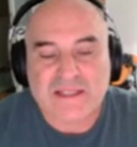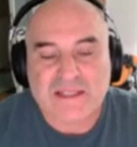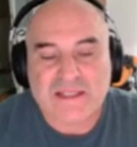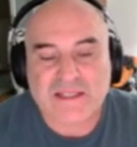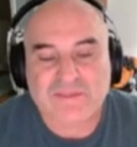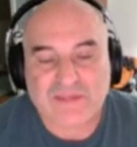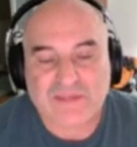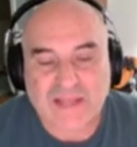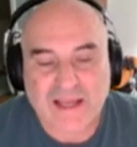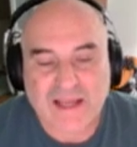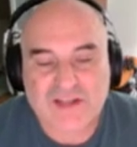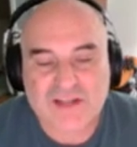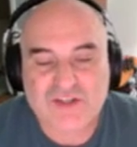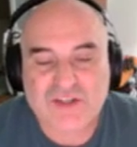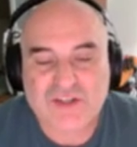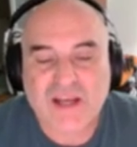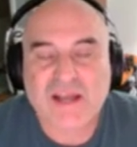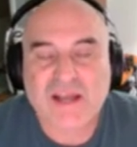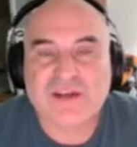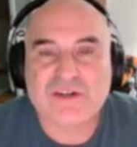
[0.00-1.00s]
giving
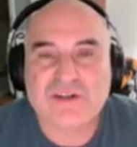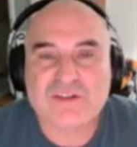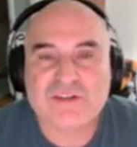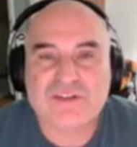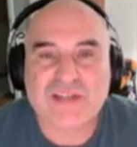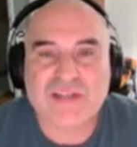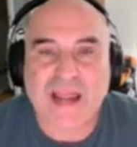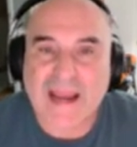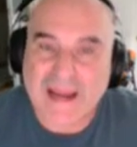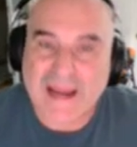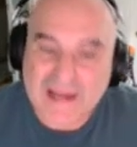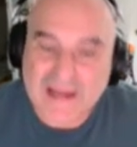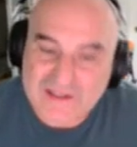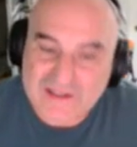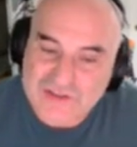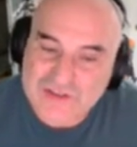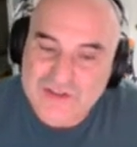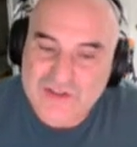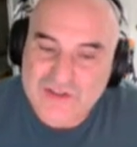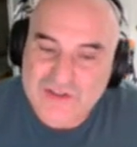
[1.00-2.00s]
educators
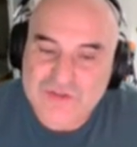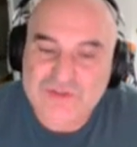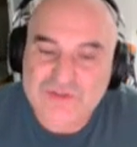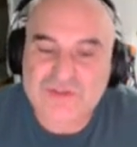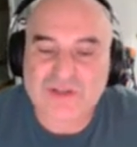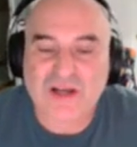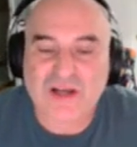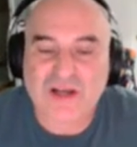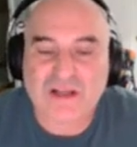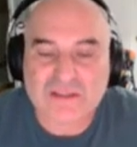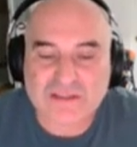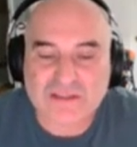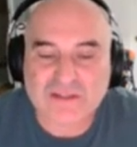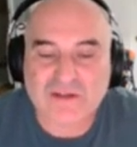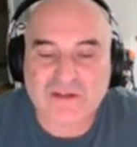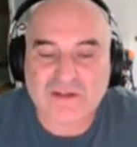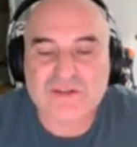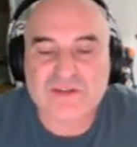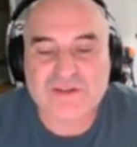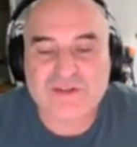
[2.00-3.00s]
and students a
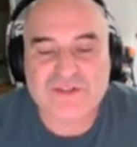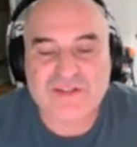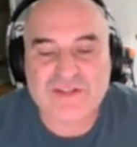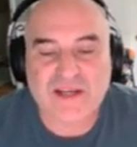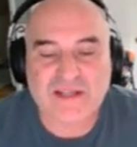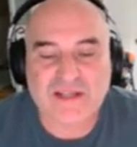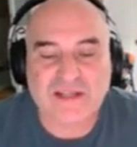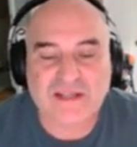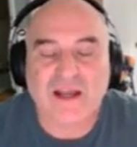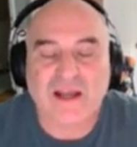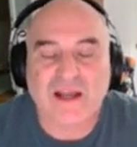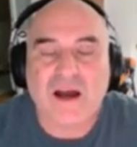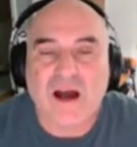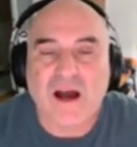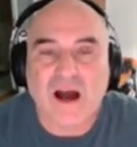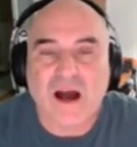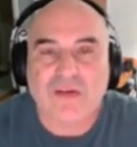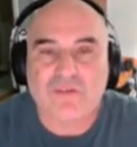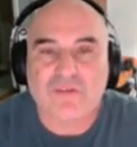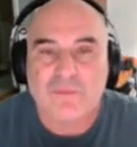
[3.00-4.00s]
clear understanding
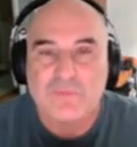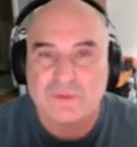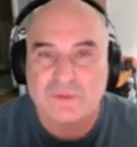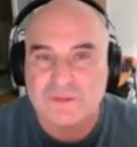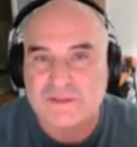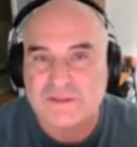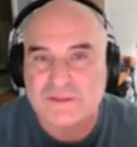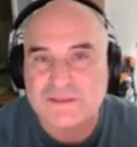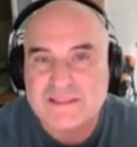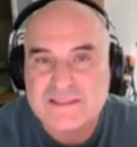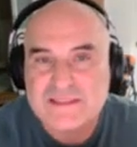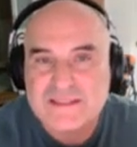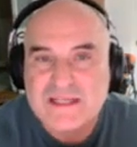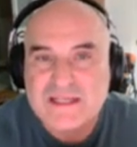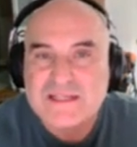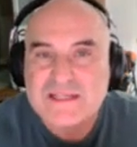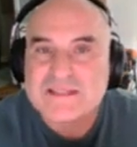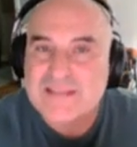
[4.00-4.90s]
of abilities,